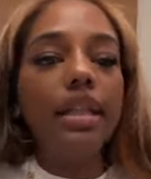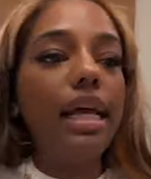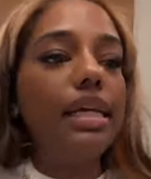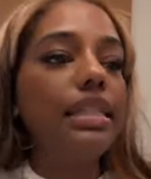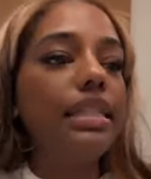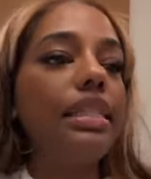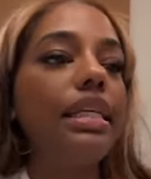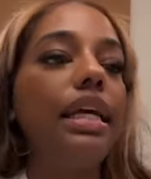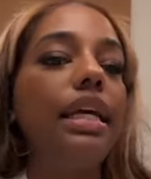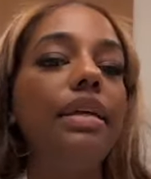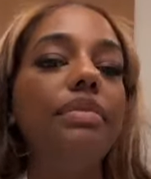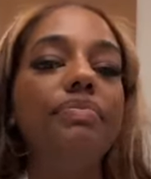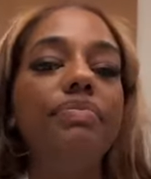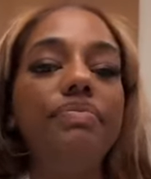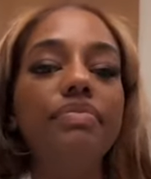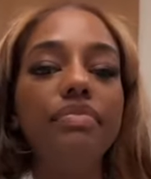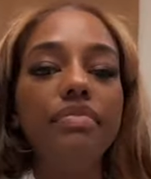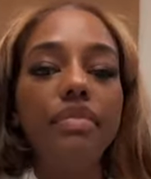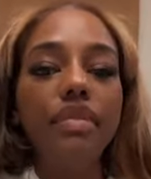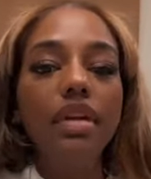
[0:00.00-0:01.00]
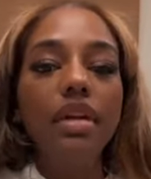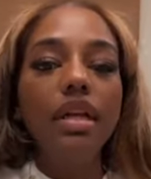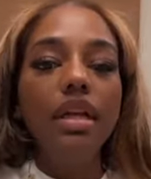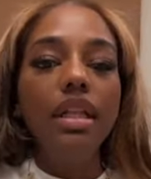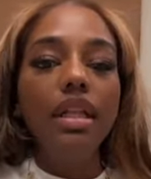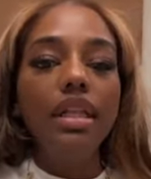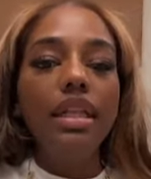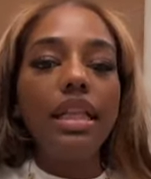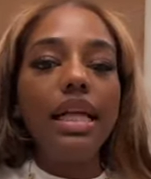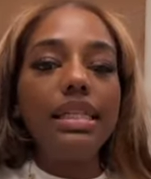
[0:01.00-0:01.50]
Let's see.
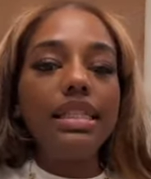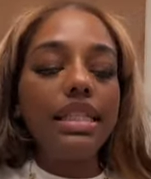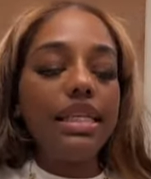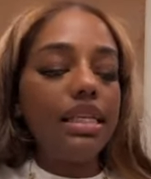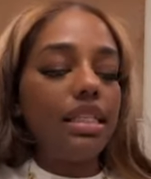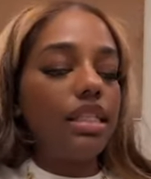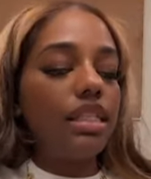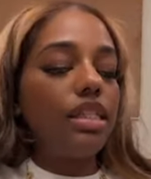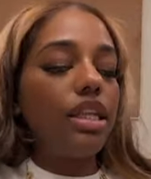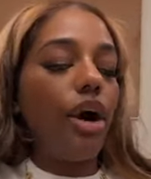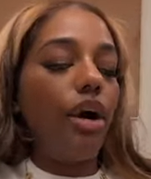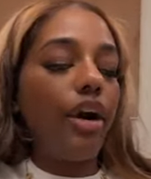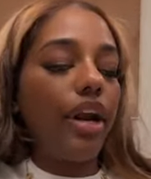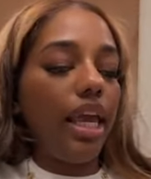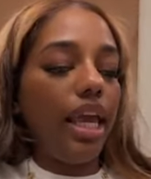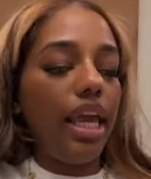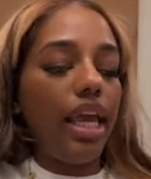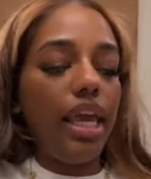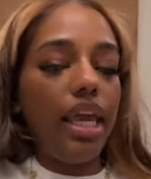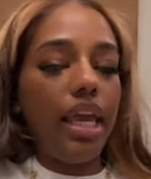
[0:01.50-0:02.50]
Let's get started.